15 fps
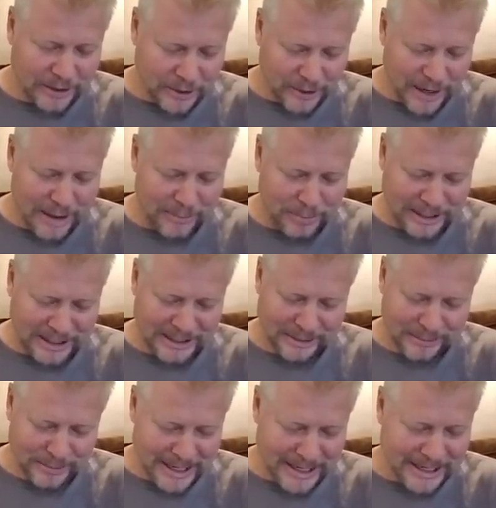Crapping in
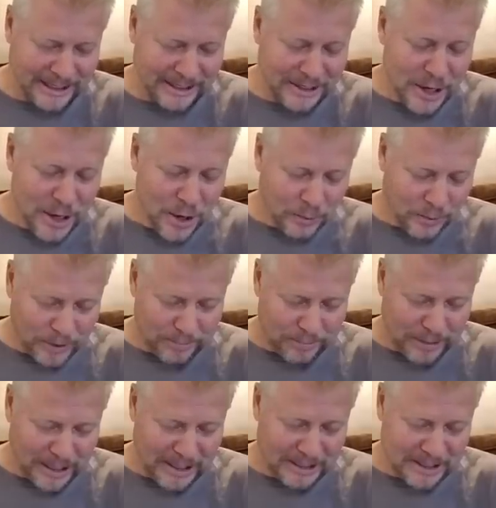a bucket with
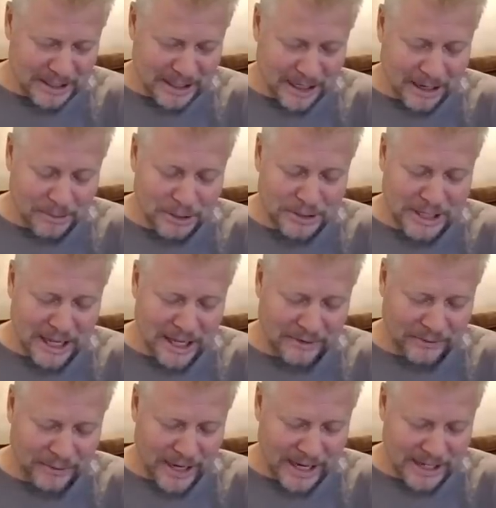bugs and almost out
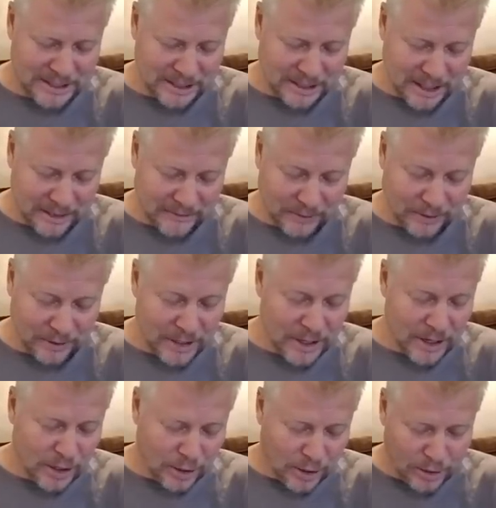of grass to cover
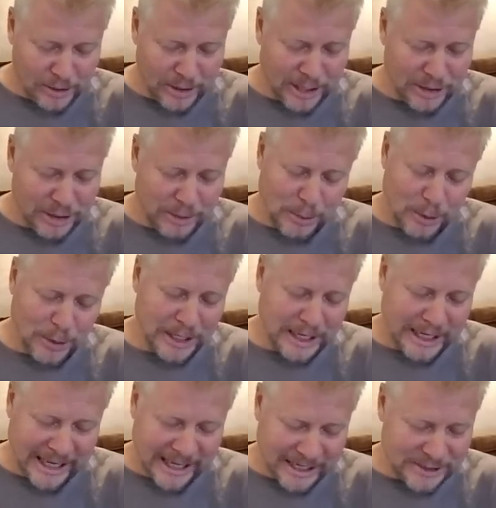early in the
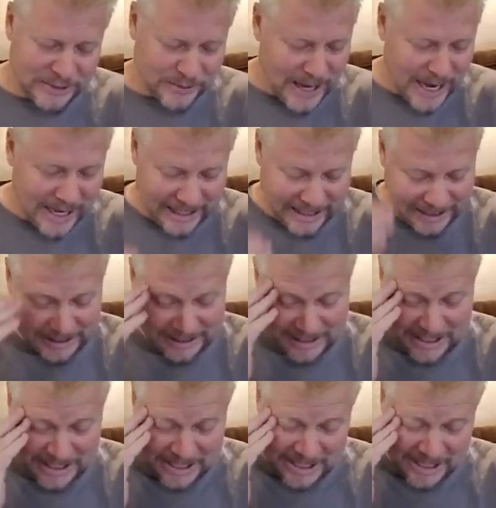morning and it's raining.
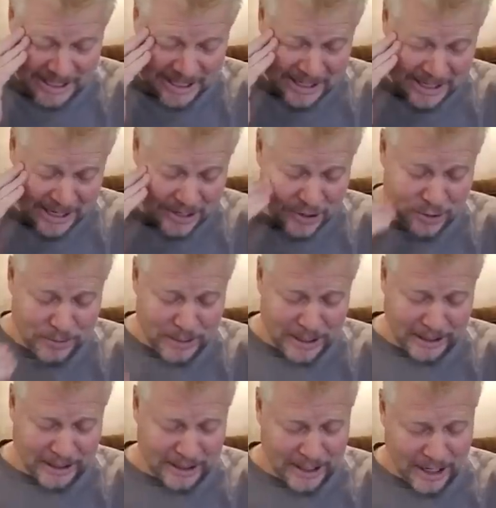Oh my
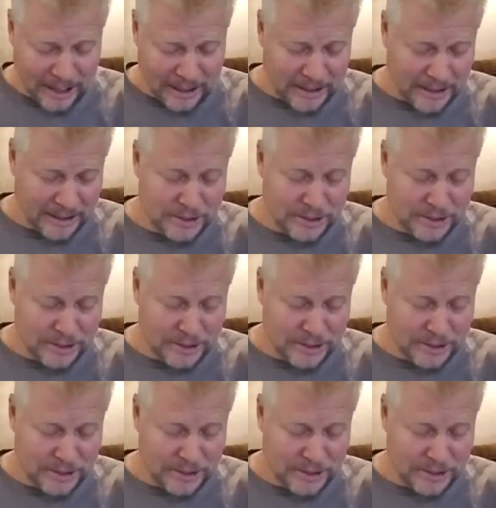God.